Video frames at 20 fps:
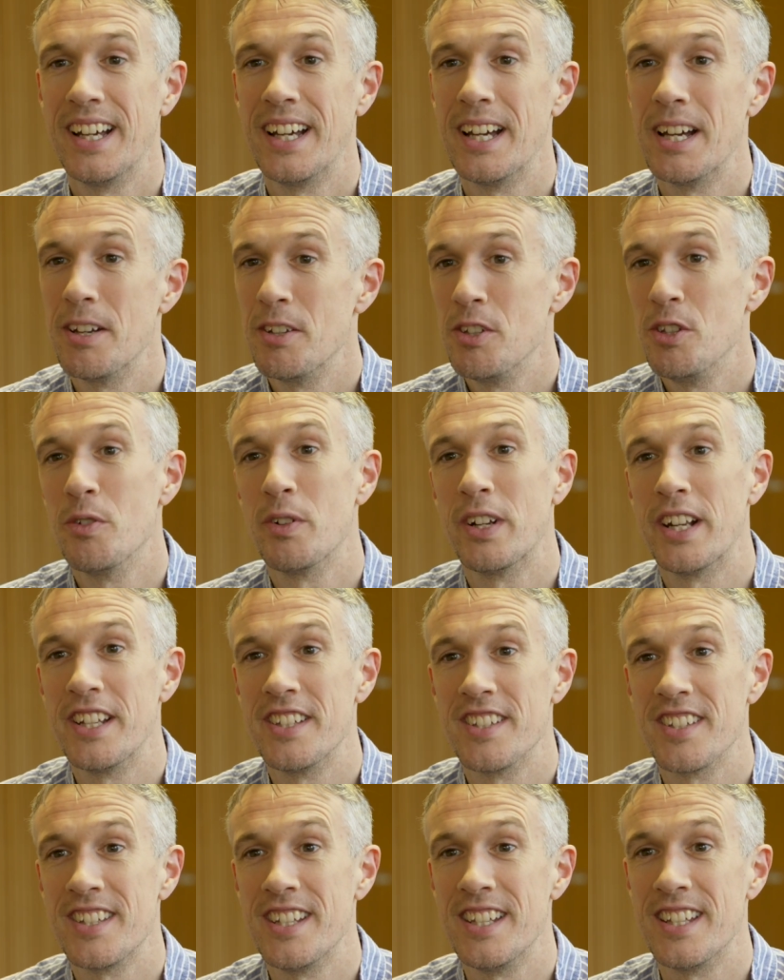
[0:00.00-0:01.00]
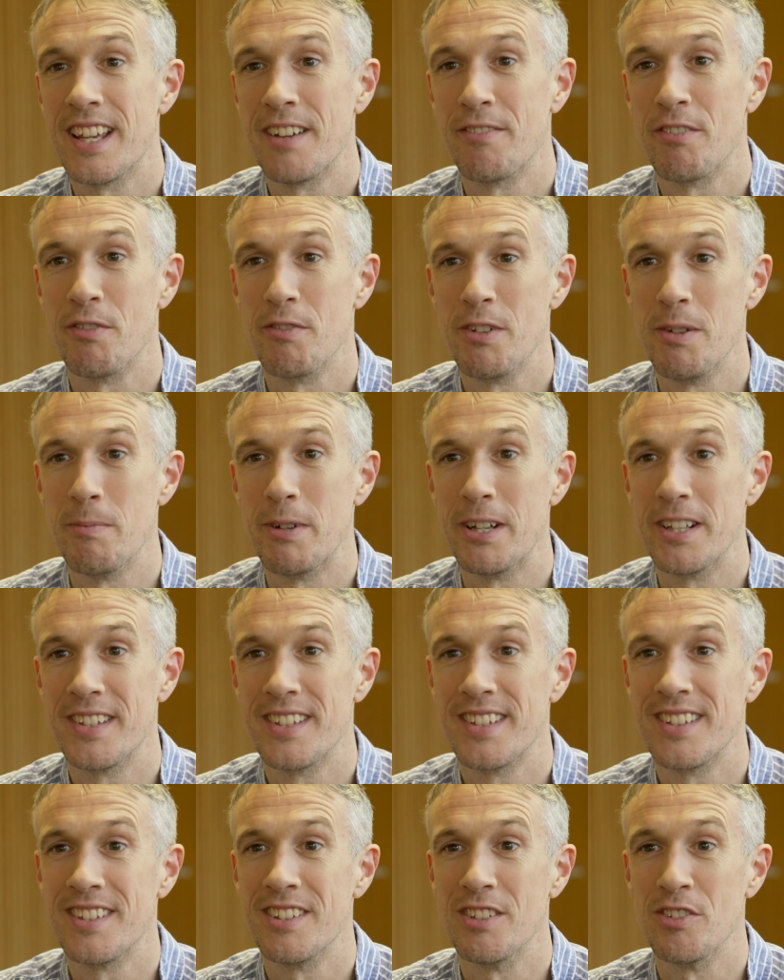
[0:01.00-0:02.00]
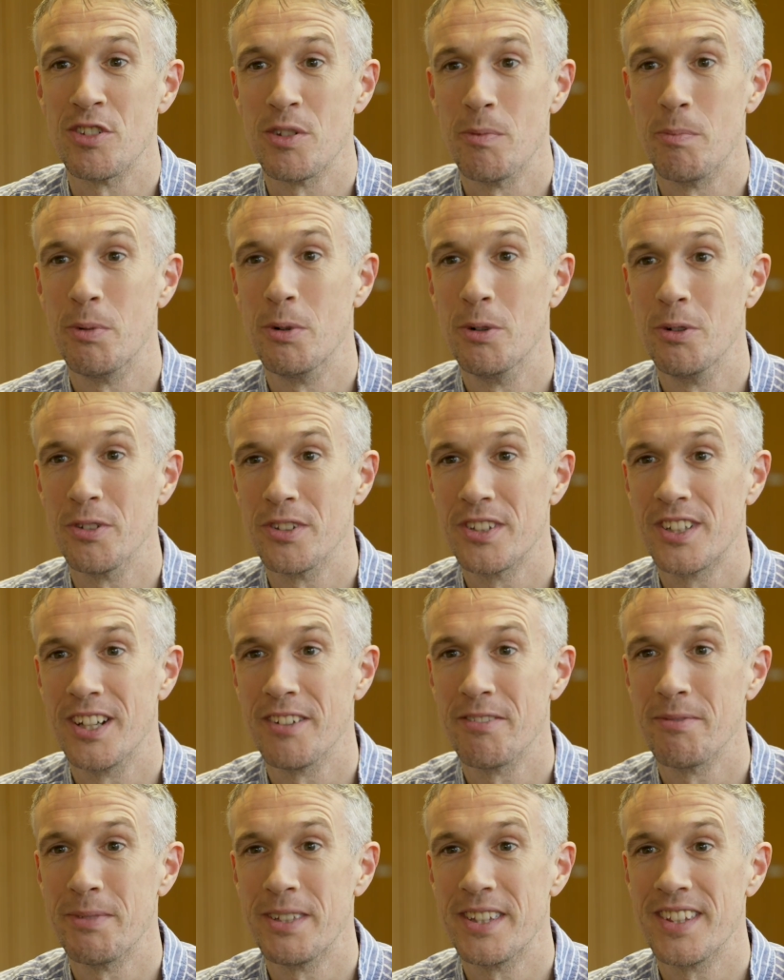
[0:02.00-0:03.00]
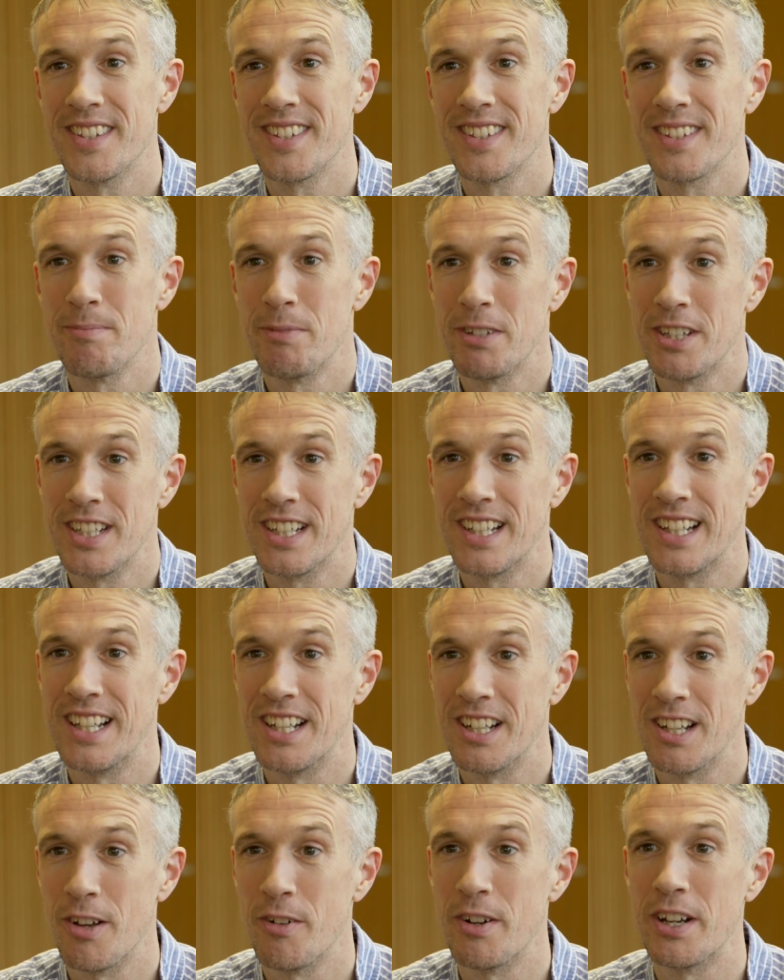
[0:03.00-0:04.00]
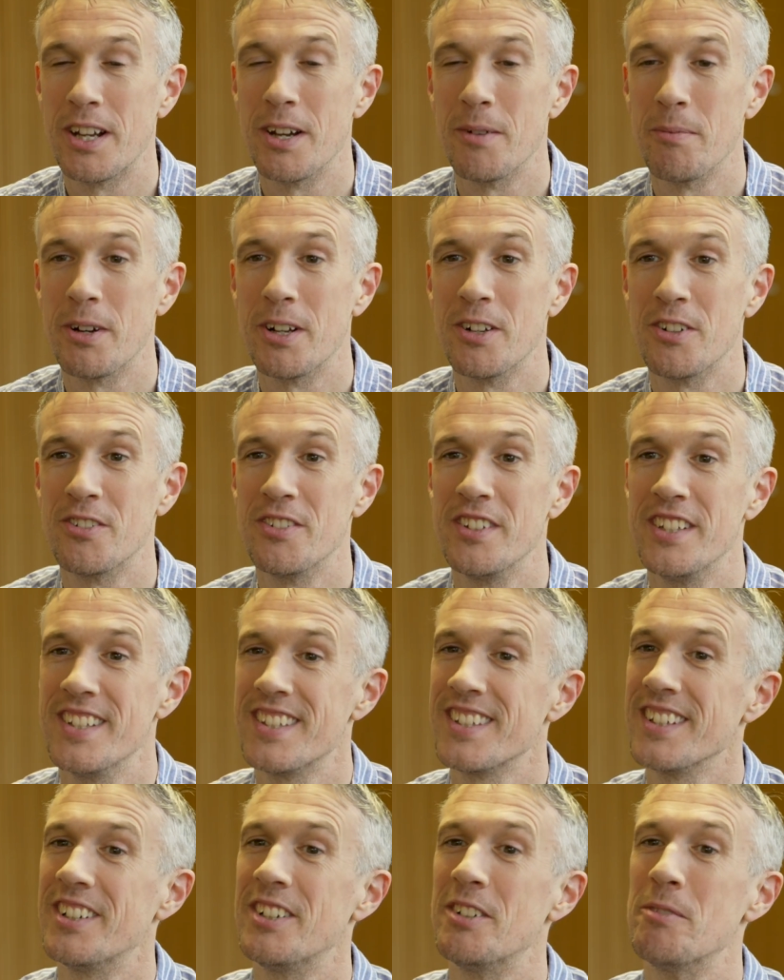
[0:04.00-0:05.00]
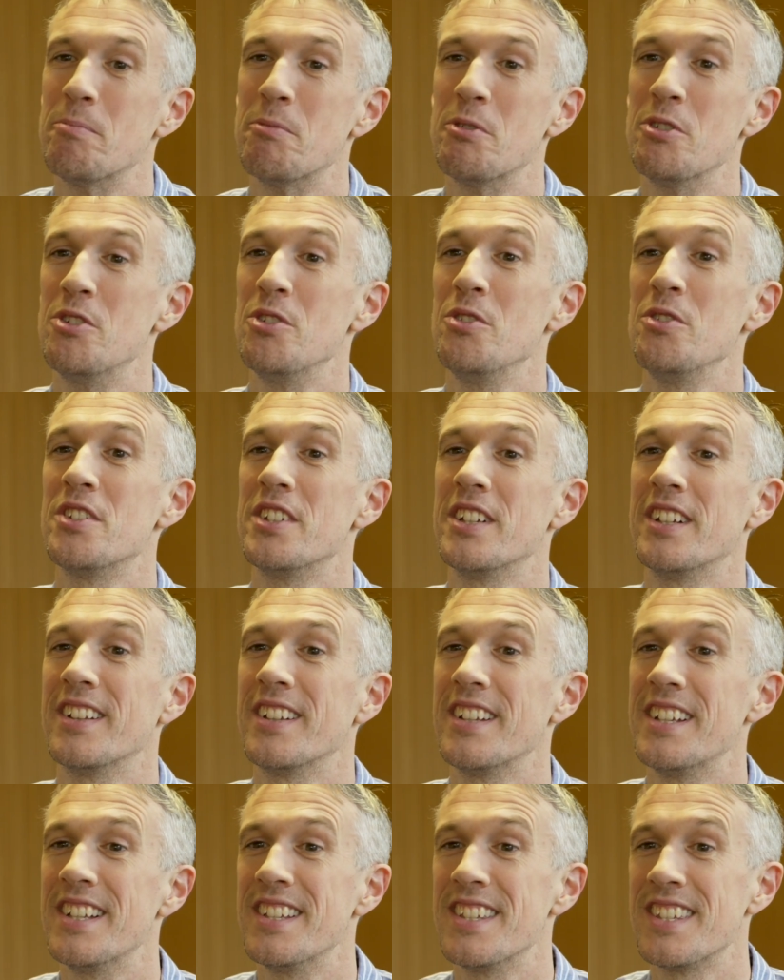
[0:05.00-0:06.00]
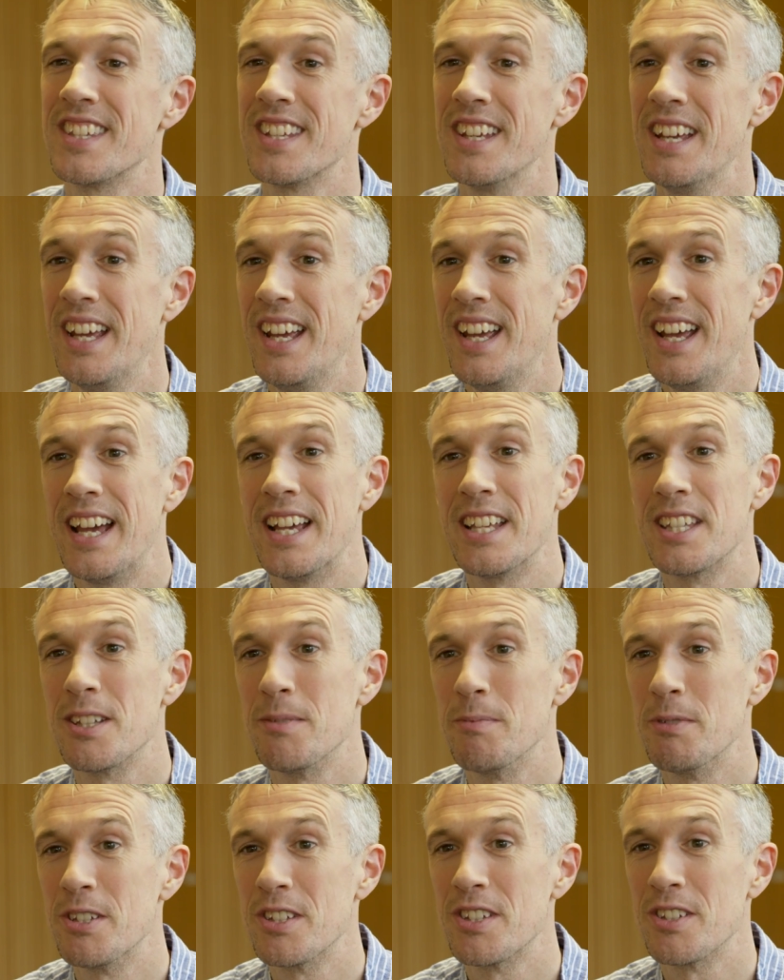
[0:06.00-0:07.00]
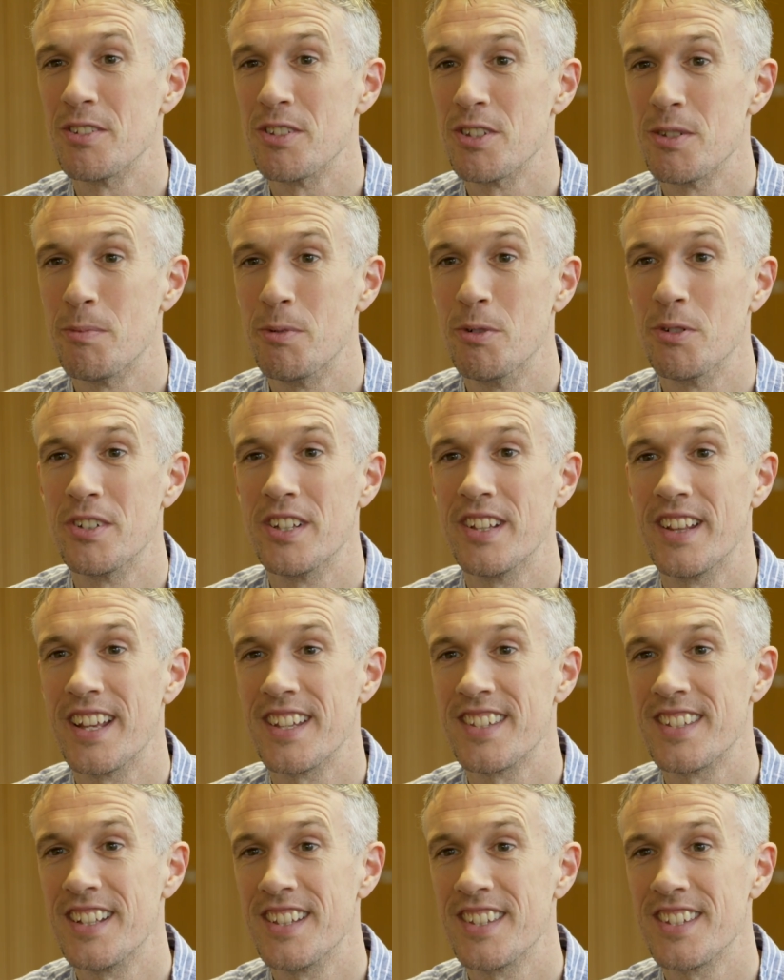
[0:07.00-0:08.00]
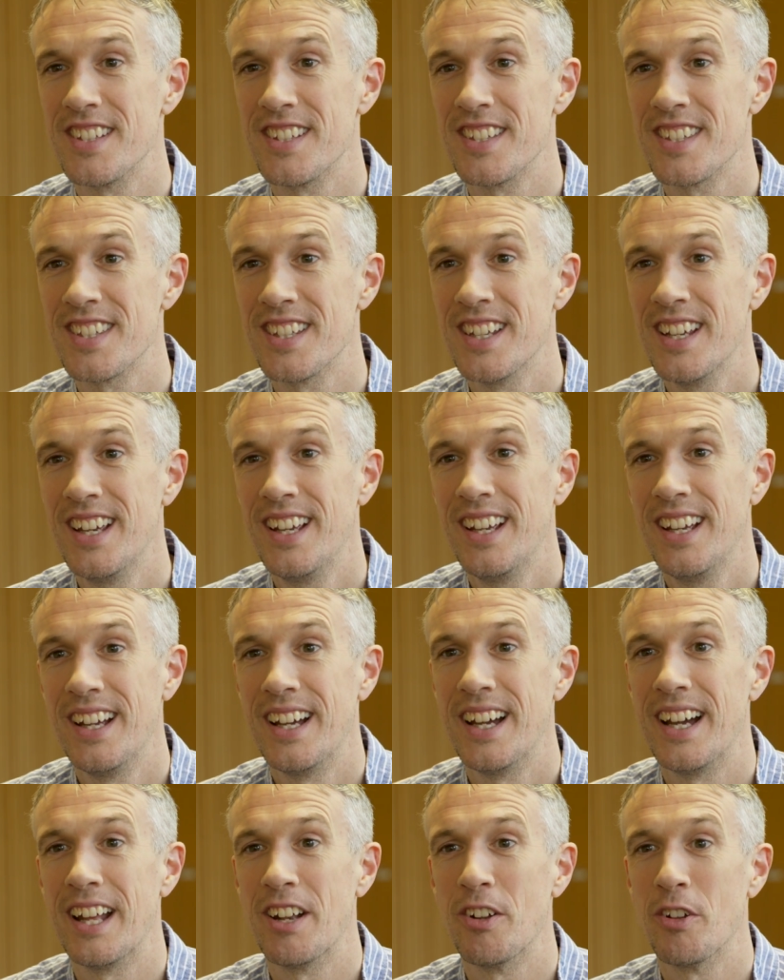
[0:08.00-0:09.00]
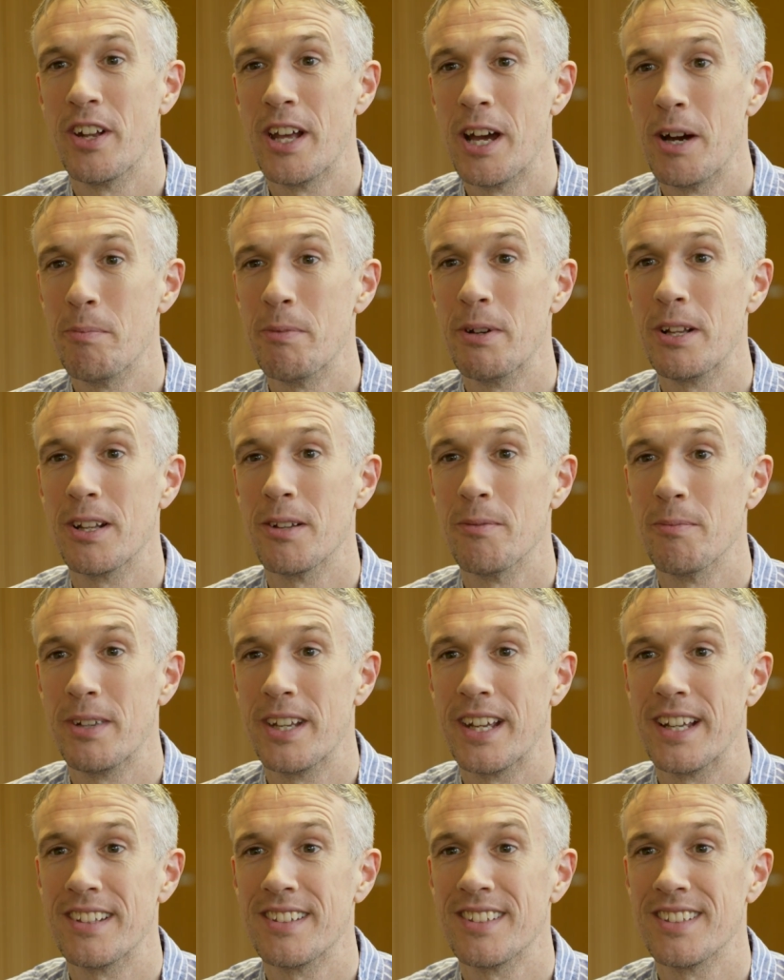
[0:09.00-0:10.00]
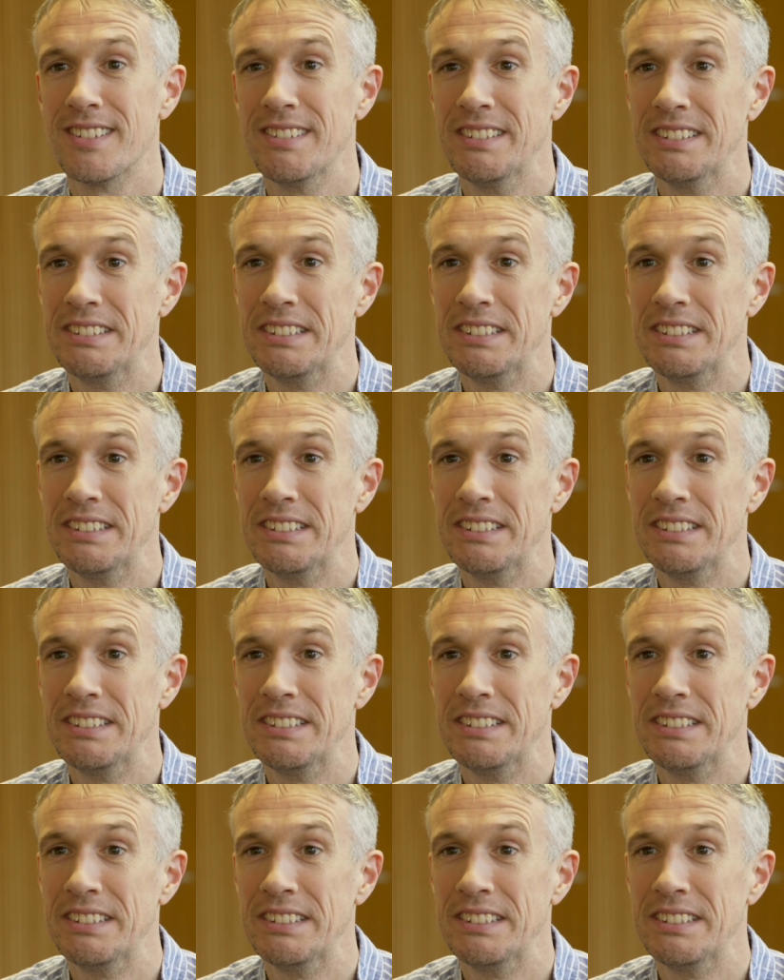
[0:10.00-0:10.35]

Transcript: Uh, UN agencies have a remit to support governments, particularly in low-income countries, on producing these estimates, on supporting their census, and on helping them get